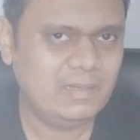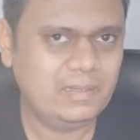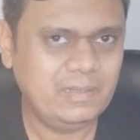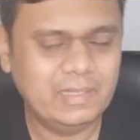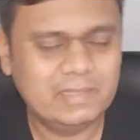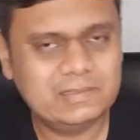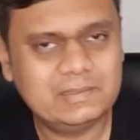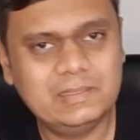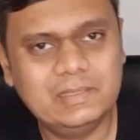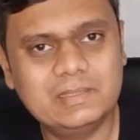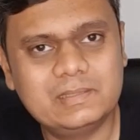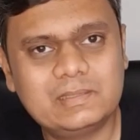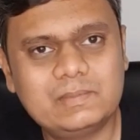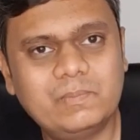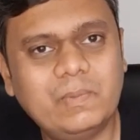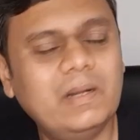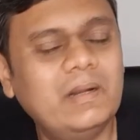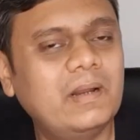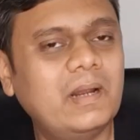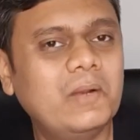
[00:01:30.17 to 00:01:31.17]
yes this
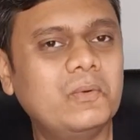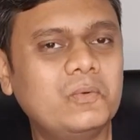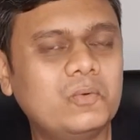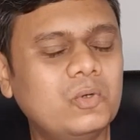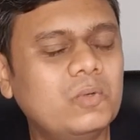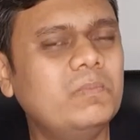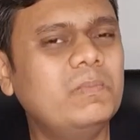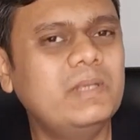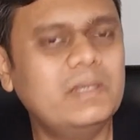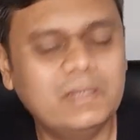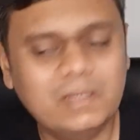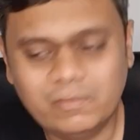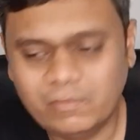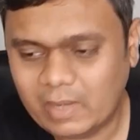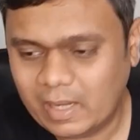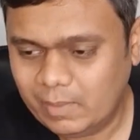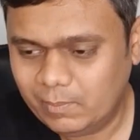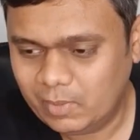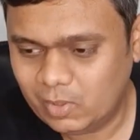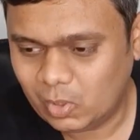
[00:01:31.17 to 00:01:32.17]
pen drive could be a
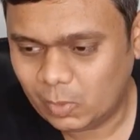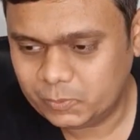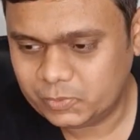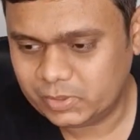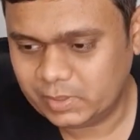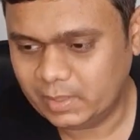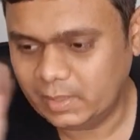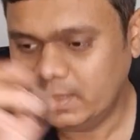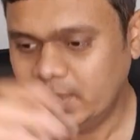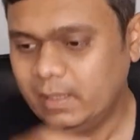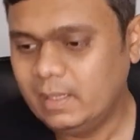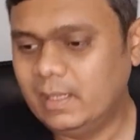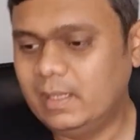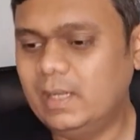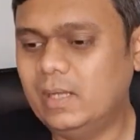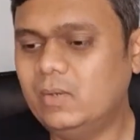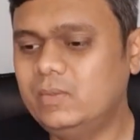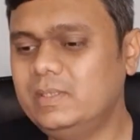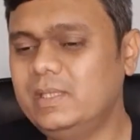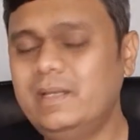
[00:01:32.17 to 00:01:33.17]
viable option.
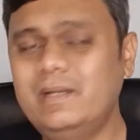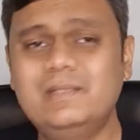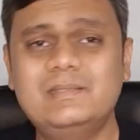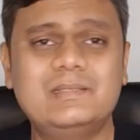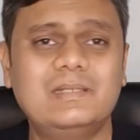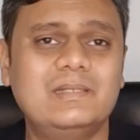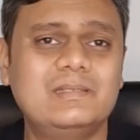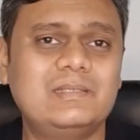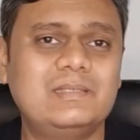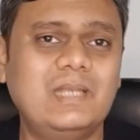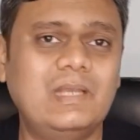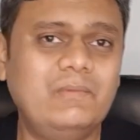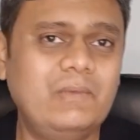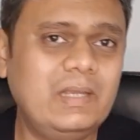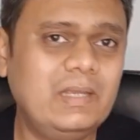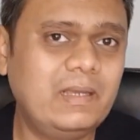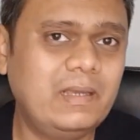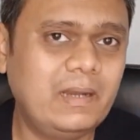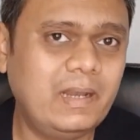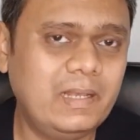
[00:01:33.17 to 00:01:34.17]
Now there is a
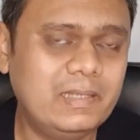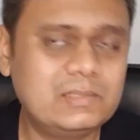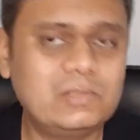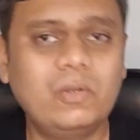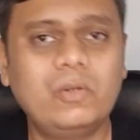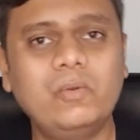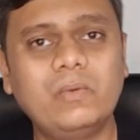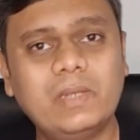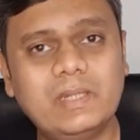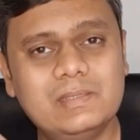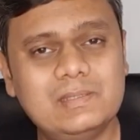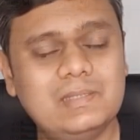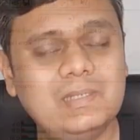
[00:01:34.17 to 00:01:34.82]
saving grace or you can